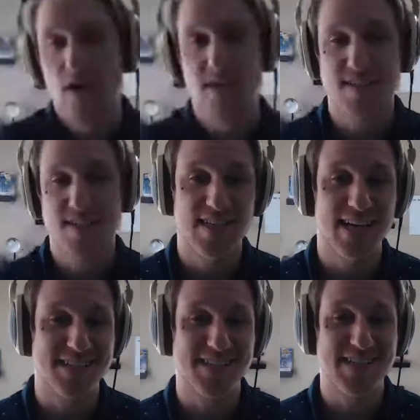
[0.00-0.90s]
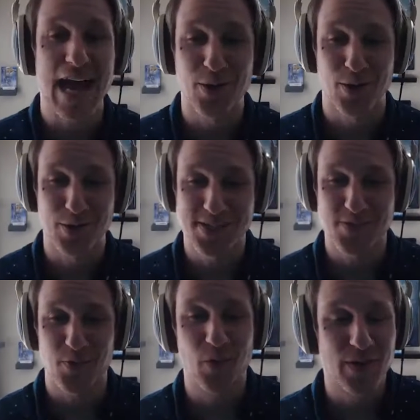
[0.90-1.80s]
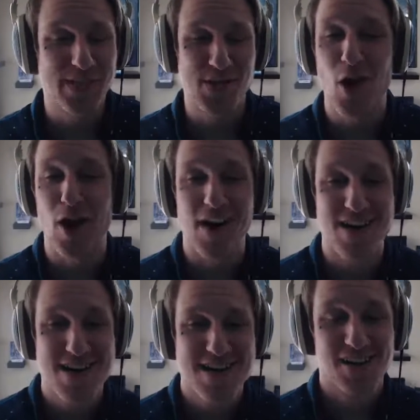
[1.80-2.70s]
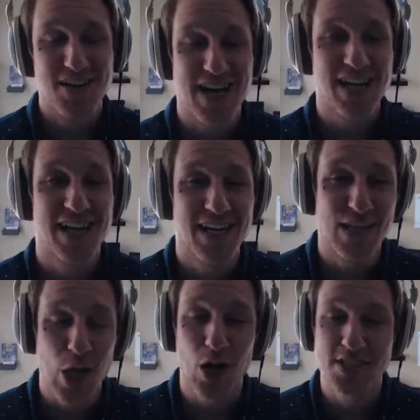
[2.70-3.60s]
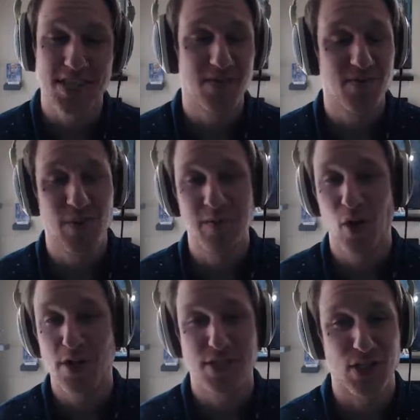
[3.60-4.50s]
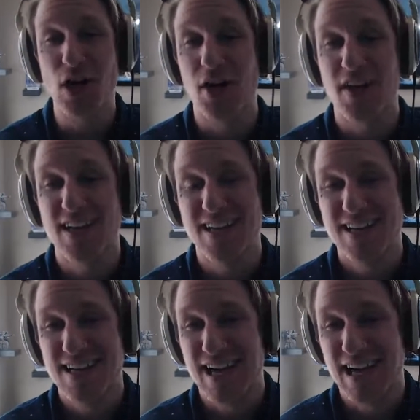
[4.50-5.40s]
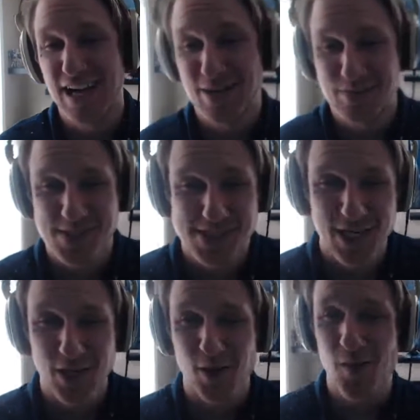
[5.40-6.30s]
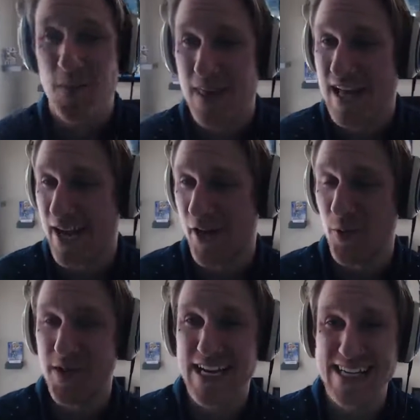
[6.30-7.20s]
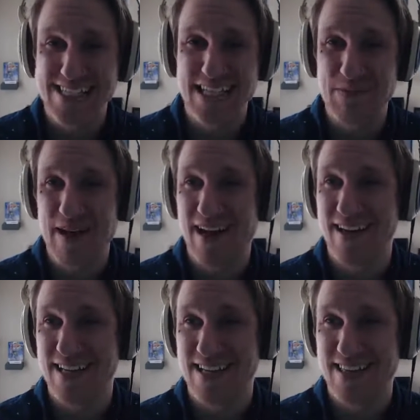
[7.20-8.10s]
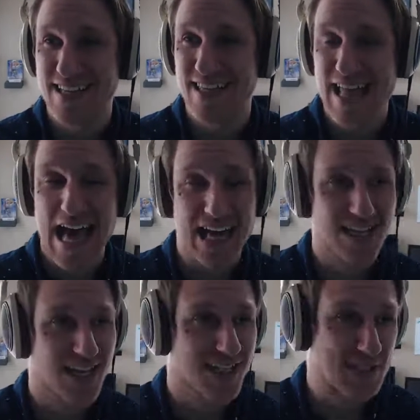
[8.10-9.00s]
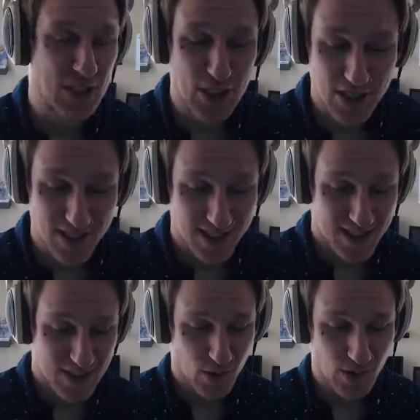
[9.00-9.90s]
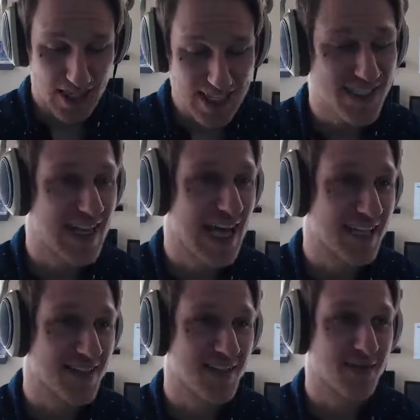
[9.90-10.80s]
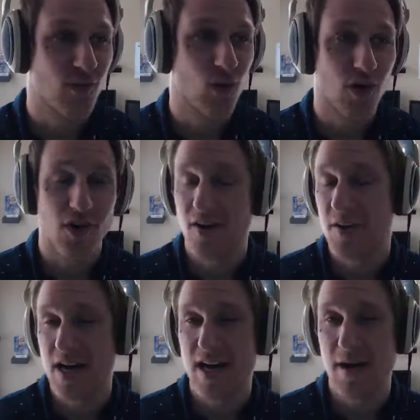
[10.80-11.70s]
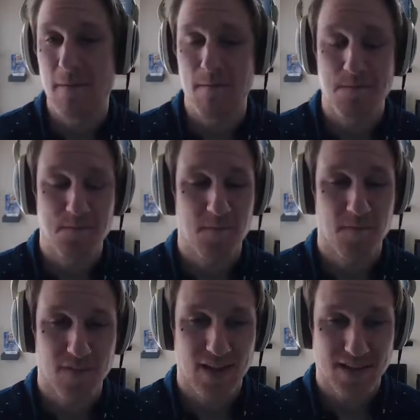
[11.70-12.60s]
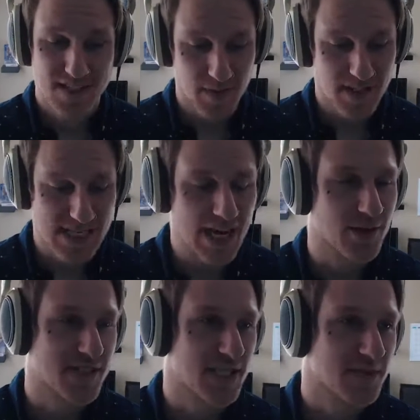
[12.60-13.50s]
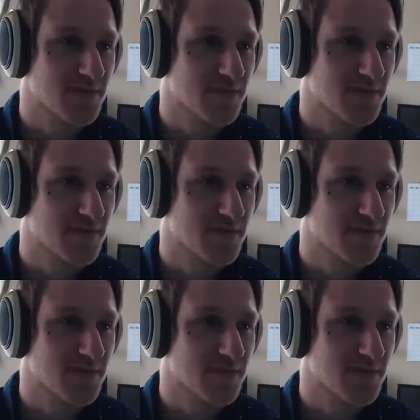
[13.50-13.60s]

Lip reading: to 6 titles when we start in a launch in March 3rd. So I don't know. What do you guys think about the lackluster release dates for some of the titles here?